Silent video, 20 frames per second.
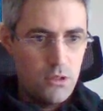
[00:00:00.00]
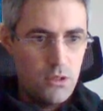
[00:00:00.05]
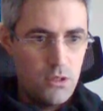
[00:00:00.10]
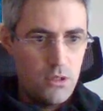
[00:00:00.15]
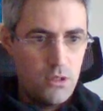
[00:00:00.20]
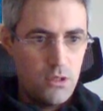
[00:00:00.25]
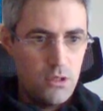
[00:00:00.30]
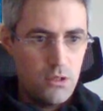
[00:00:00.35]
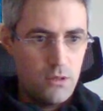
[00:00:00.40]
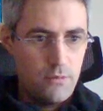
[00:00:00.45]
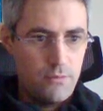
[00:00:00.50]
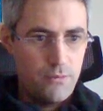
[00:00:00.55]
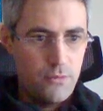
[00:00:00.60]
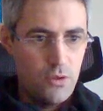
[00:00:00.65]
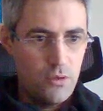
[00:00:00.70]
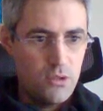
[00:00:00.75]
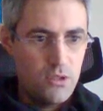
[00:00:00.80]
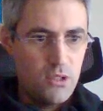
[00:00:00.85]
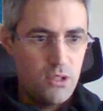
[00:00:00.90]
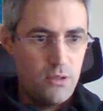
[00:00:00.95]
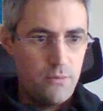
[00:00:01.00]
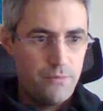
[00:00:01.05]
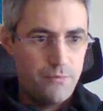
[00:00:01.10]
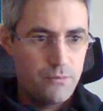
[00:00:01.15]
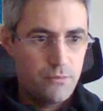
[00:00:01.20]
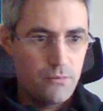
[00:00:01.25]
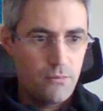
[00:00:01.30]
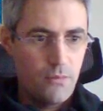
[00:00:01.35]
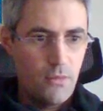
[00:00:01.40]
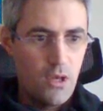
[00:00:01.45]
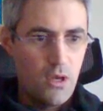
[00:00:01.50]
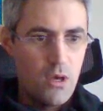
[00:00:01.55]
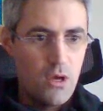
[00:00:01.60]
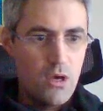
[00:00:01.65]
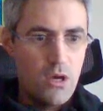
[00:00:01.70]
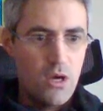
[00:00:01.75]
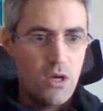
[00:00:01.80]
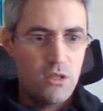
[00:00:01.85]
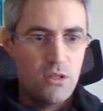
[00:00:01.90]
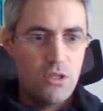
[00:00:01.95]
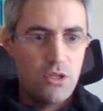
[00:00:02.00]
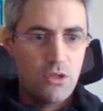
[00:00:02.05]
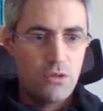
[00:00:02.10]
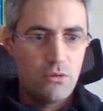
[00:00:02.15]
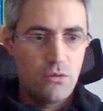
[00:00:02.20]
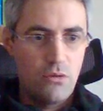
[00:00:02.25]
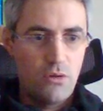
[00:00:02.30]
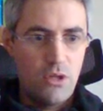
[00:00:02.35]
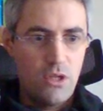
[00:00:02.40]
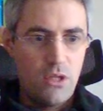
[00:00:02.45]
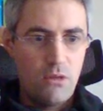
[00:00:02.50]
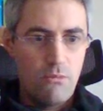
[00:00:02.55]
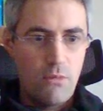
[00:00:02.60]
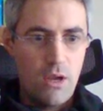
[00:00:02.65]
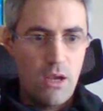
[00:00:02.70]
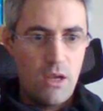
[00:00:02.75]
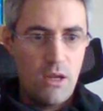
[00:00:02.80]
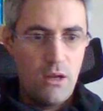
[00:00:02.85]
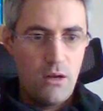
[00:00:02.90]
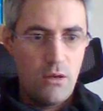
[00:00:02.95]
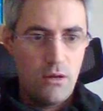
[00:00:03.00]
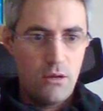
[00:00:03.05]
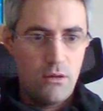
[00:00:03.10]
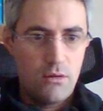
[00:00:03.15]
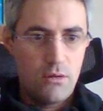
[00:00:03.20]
yeah, you see, additional email,